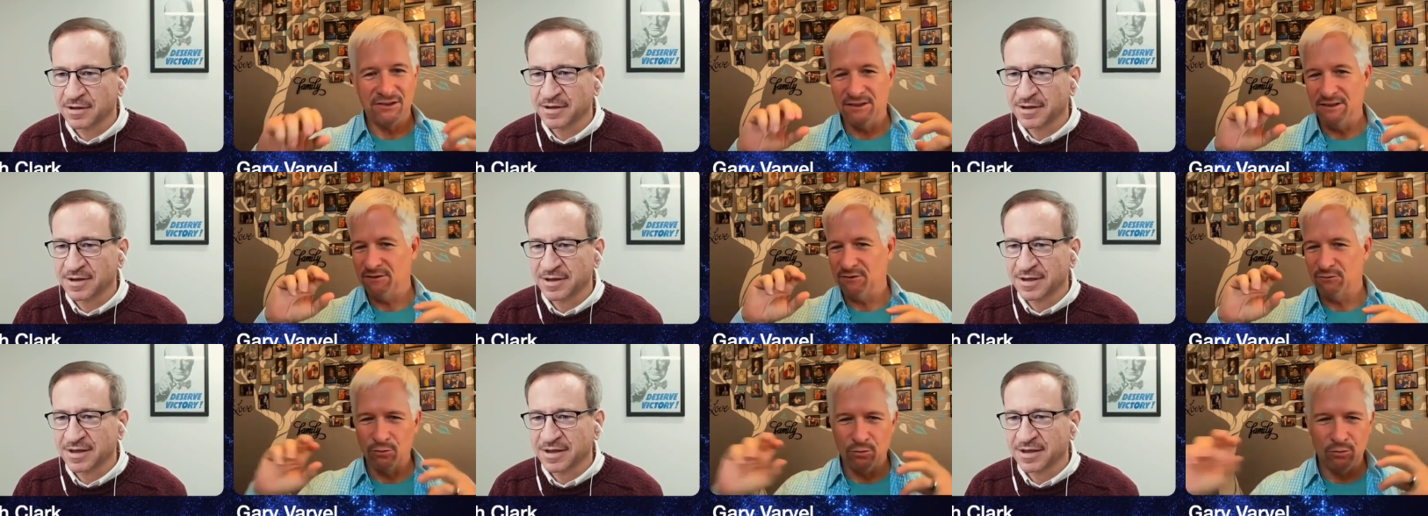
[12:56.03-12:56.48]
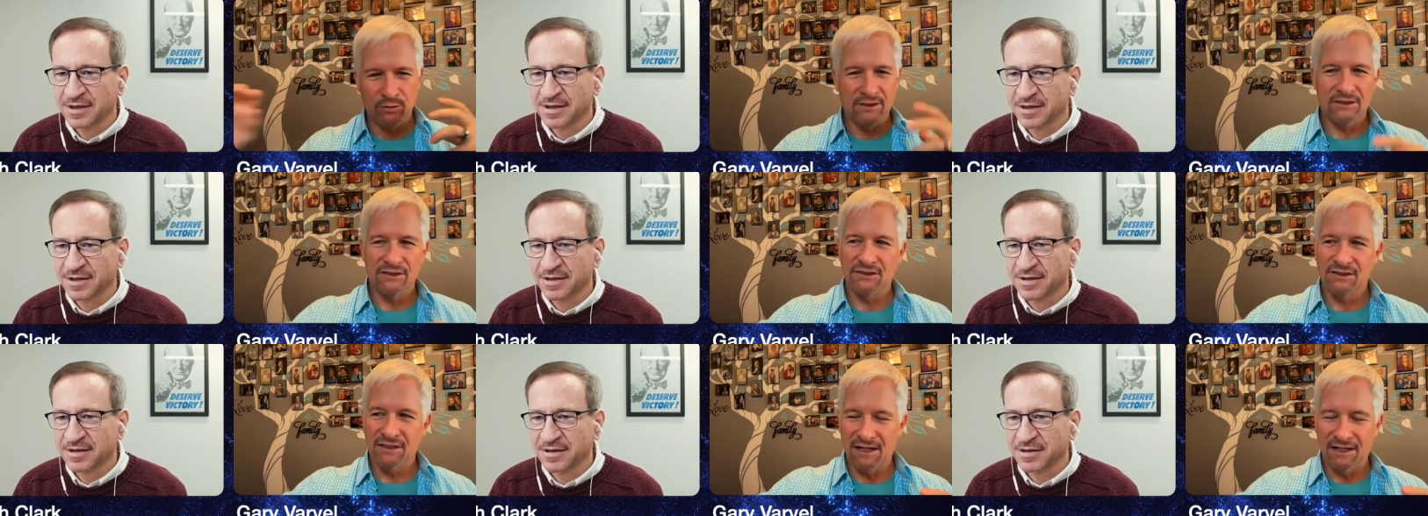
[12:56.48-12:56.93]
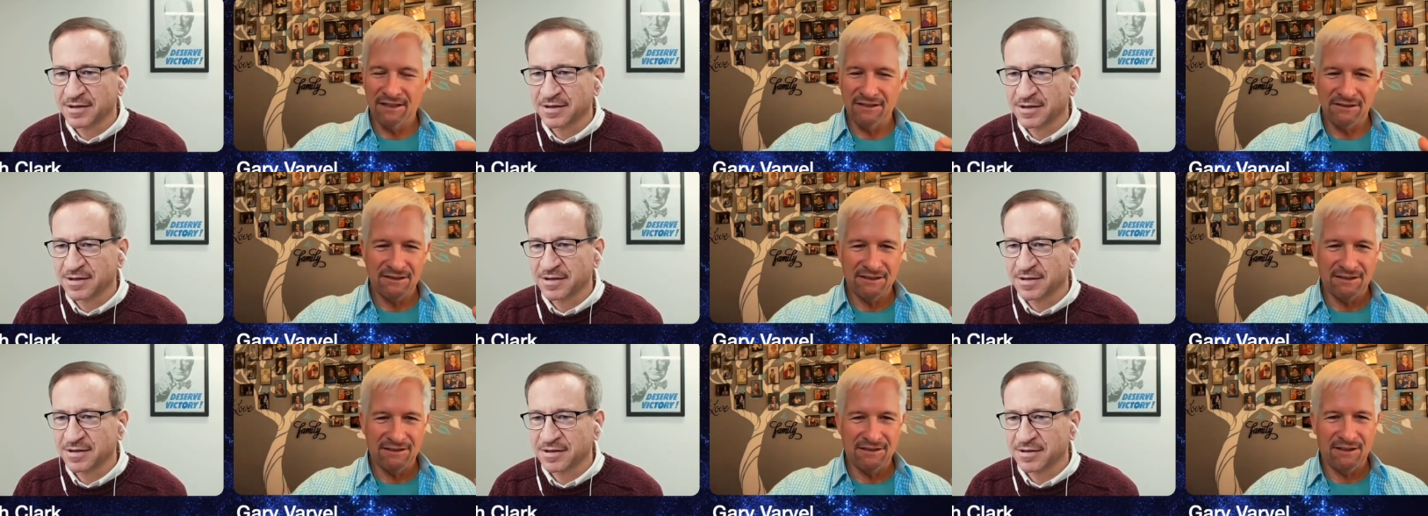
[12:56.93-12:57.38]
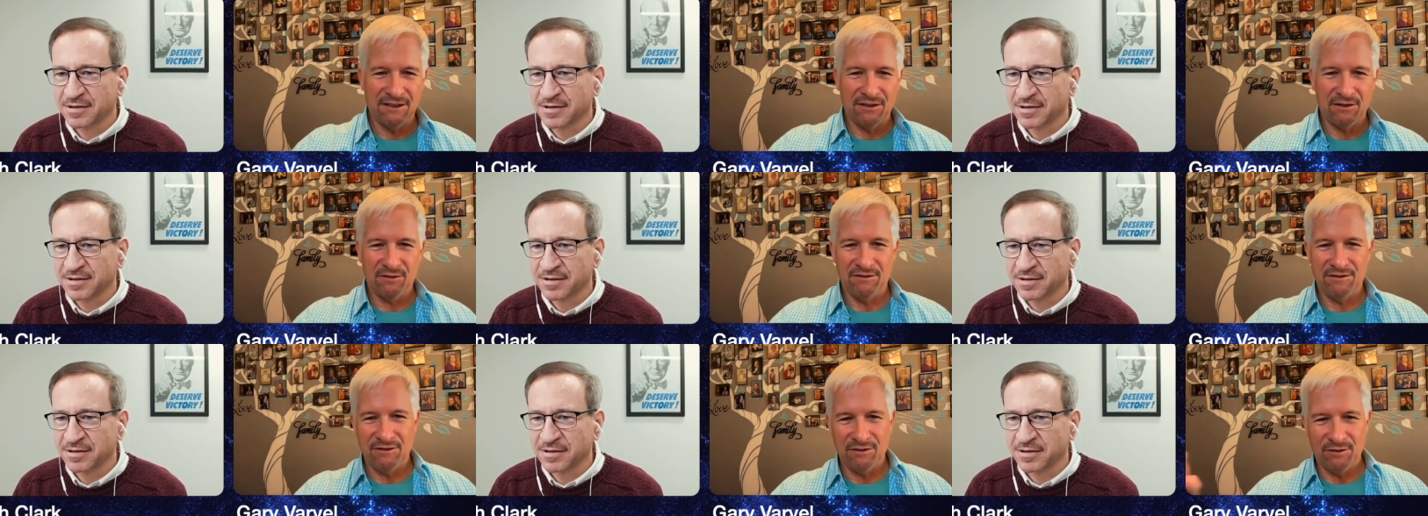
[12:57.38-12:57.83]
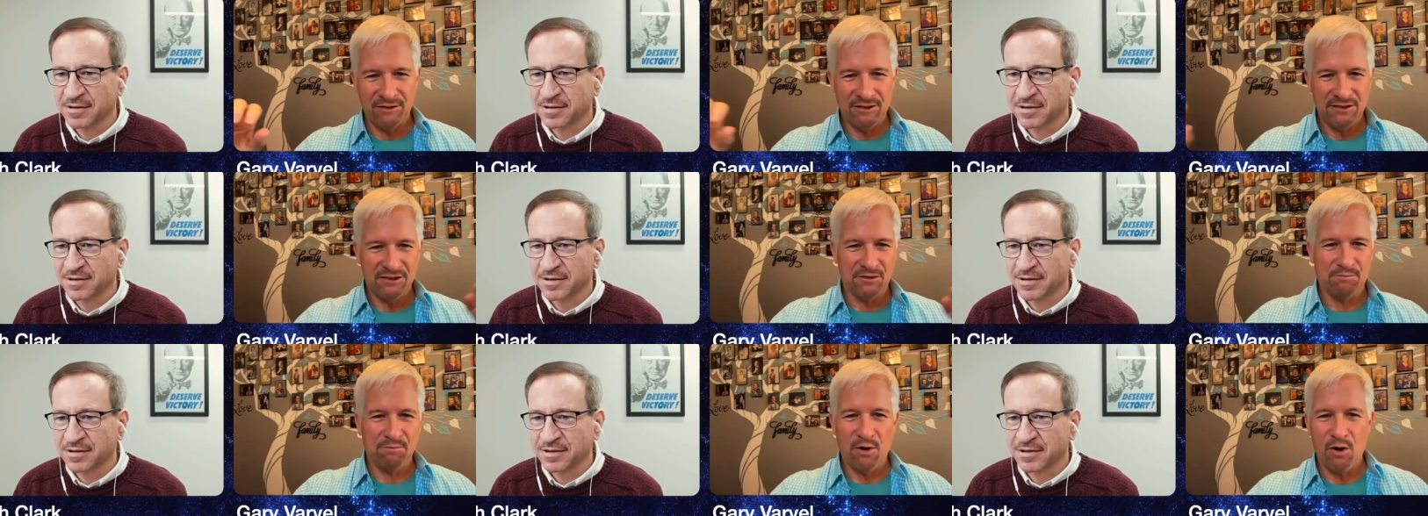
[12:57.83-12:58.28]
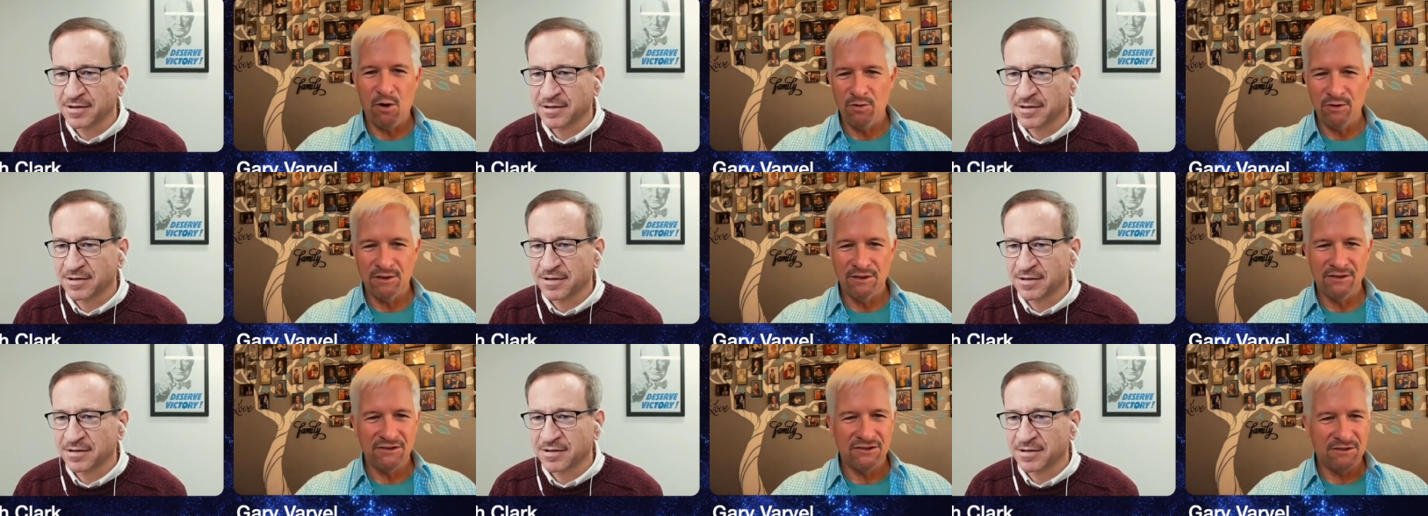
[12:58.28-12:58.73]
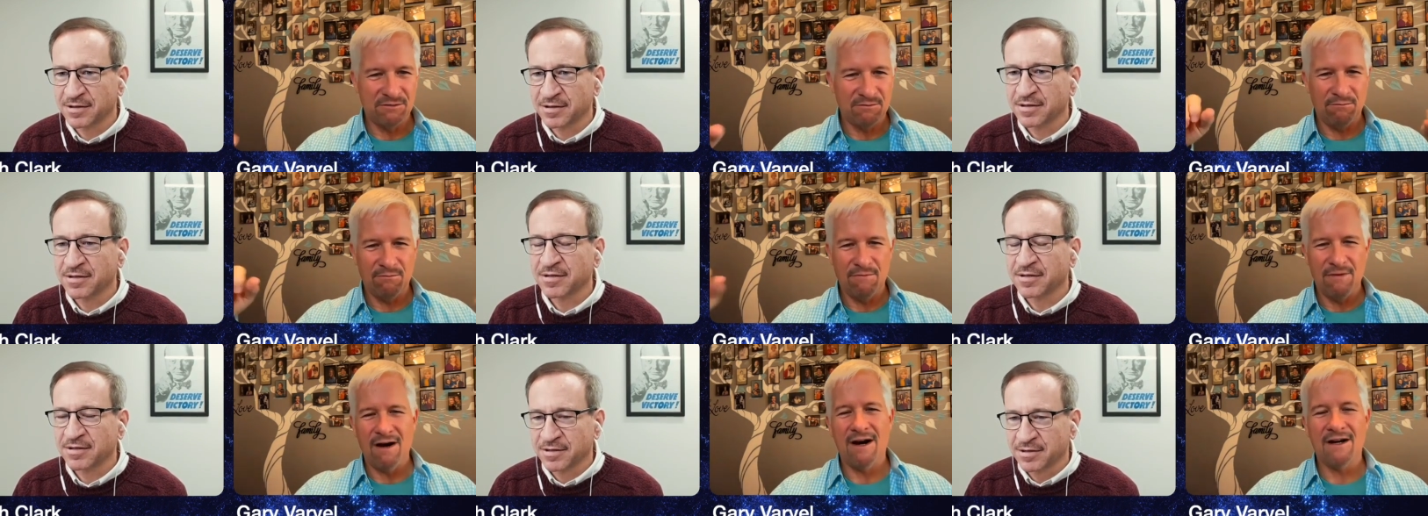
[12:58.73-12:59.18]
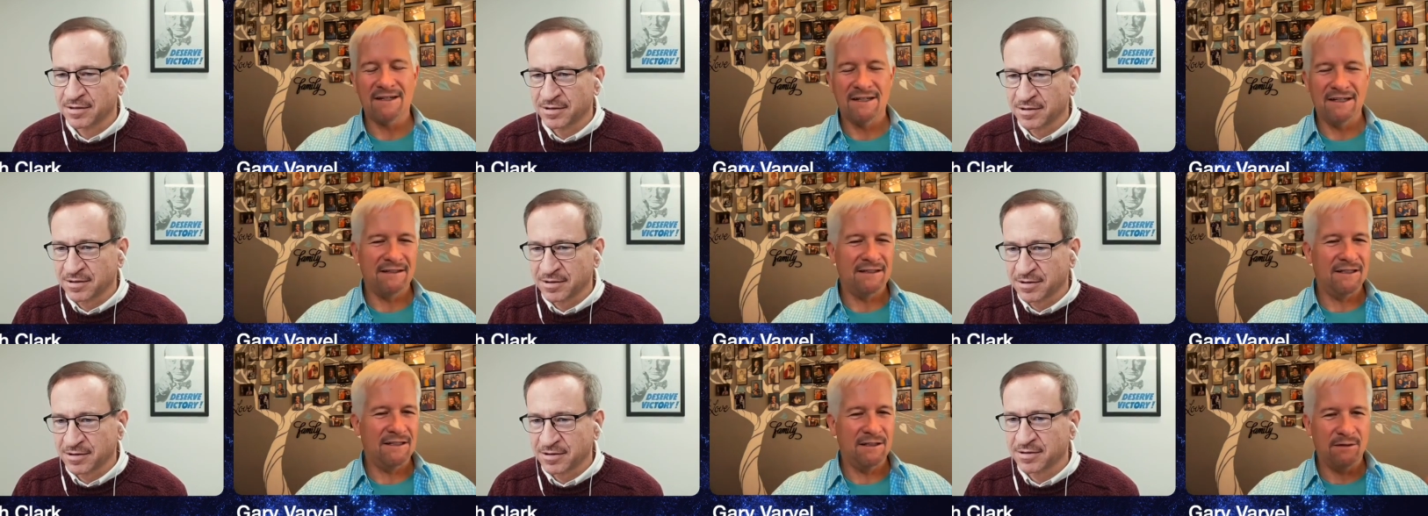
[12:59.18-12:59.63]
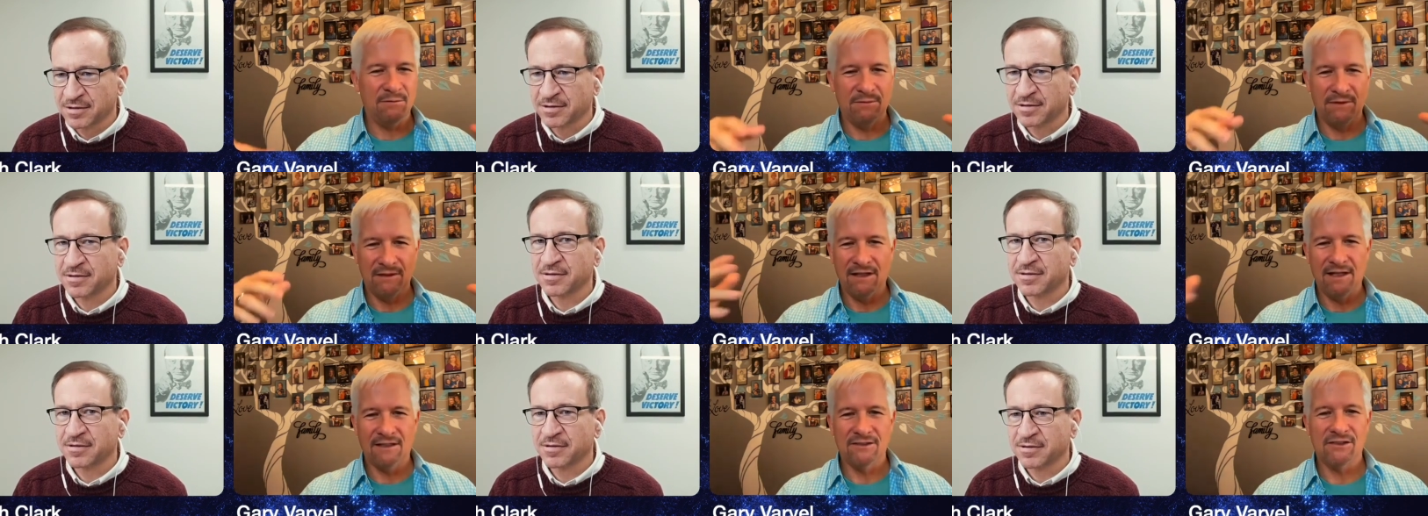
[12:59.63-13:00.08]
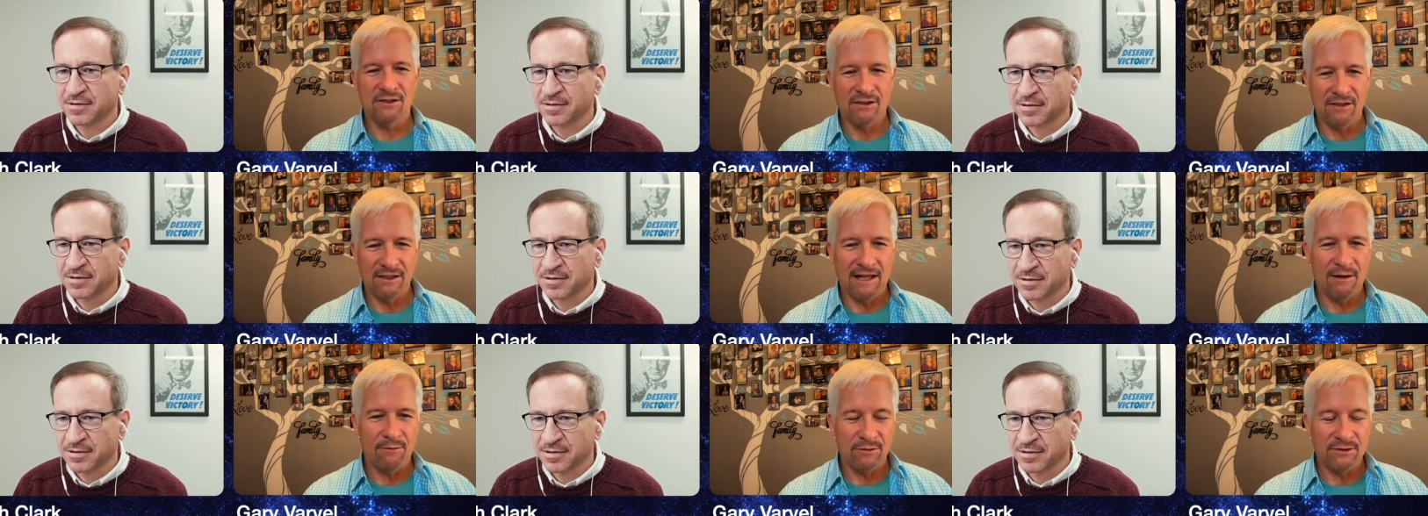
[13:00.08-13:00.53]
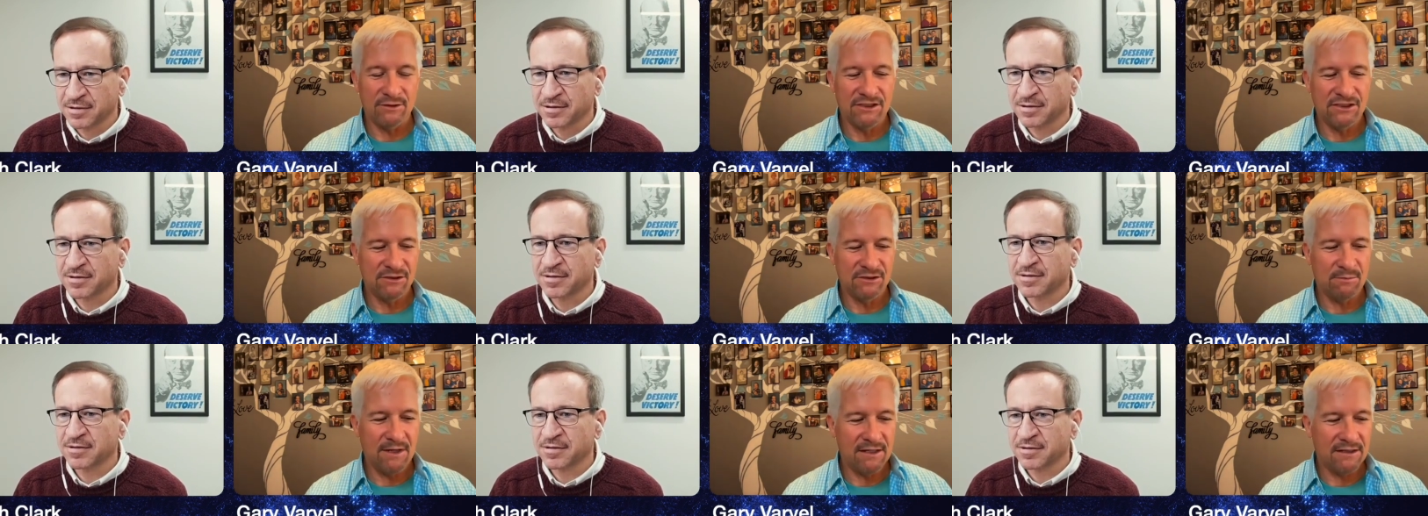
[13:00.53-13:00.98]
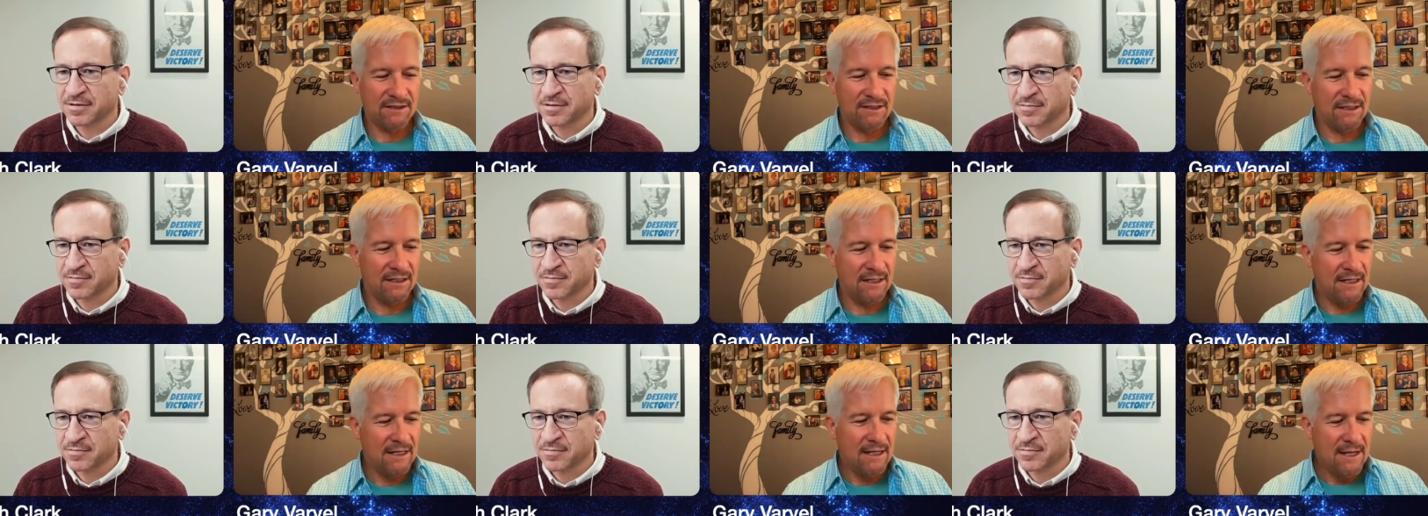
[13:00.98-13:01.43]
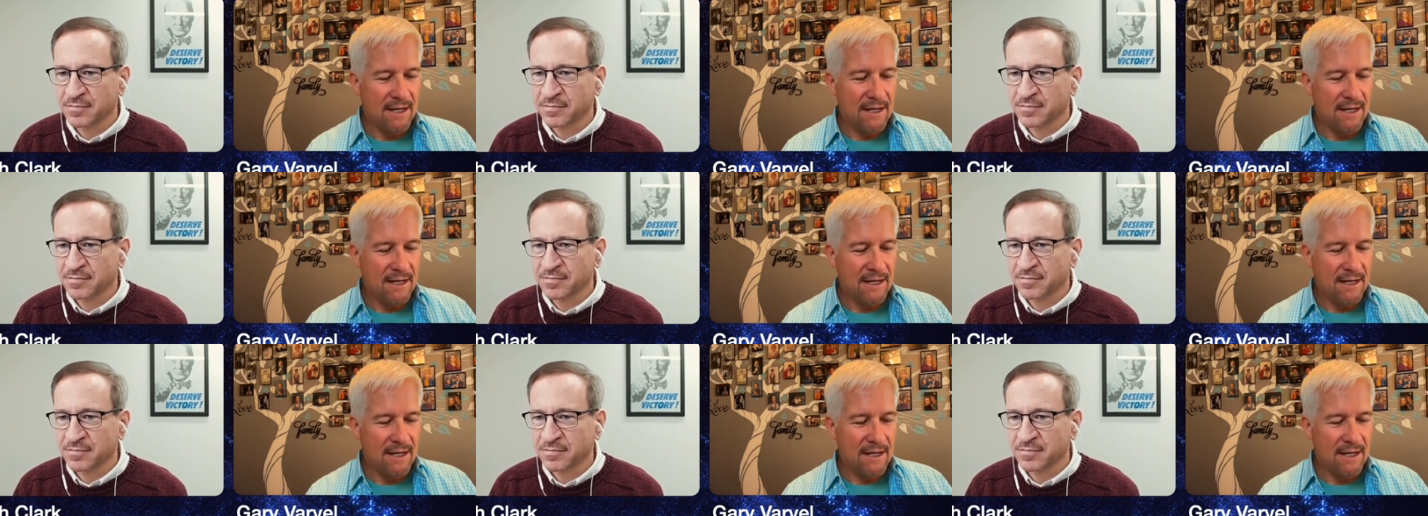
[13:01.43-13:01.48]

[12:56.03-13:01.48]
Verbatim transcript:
Speaker 1: and criticizing the you know his opponents and mocking them, and that's that was his method.